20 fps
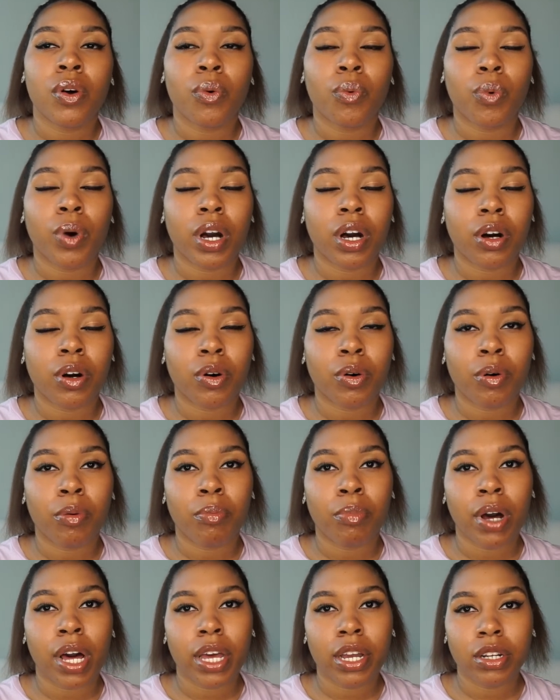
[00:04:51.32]
Well,
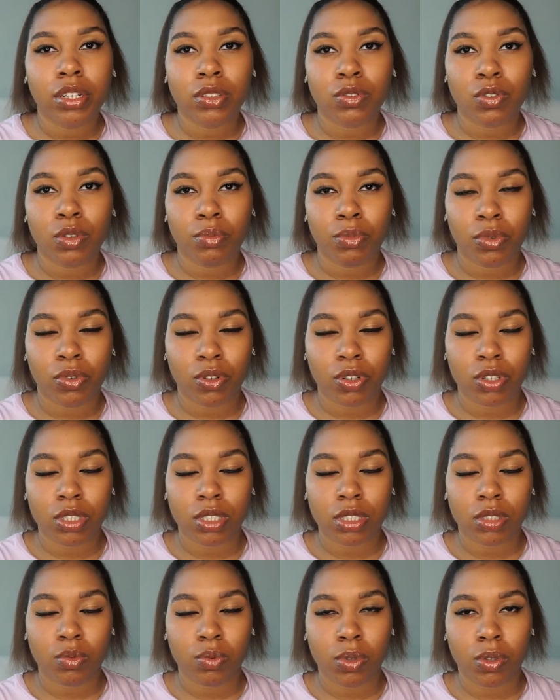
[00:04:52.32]
buyer's
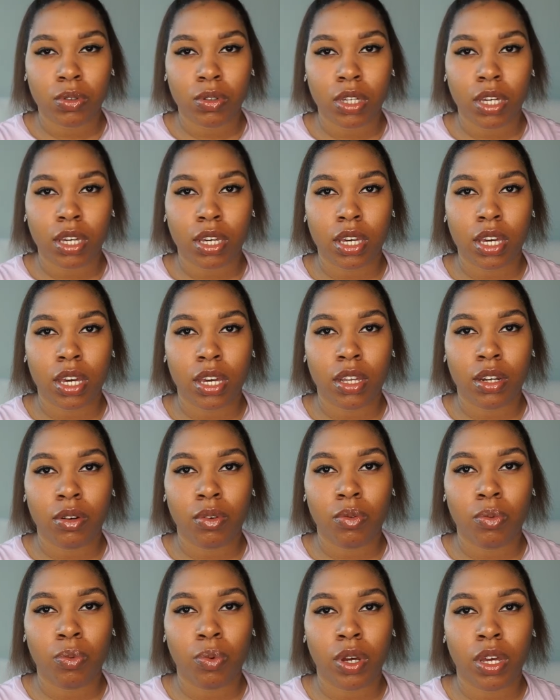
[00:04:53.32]
remorse will kick
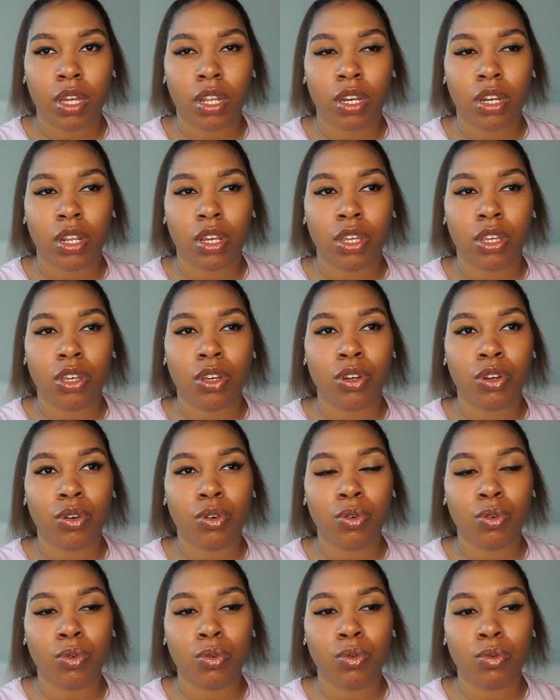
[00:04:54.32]
in when
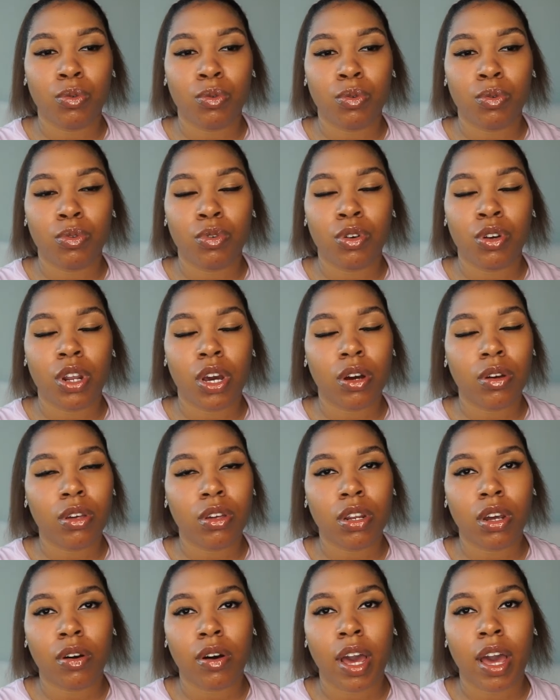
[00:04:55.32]
you know you
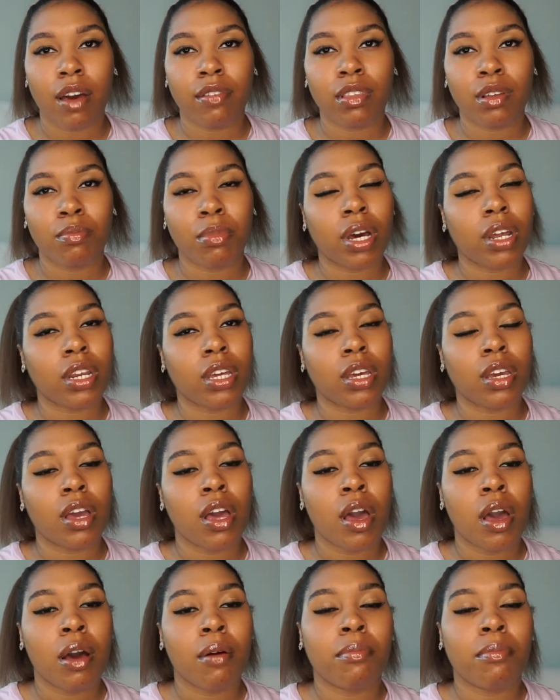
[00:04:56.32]
don't have the money,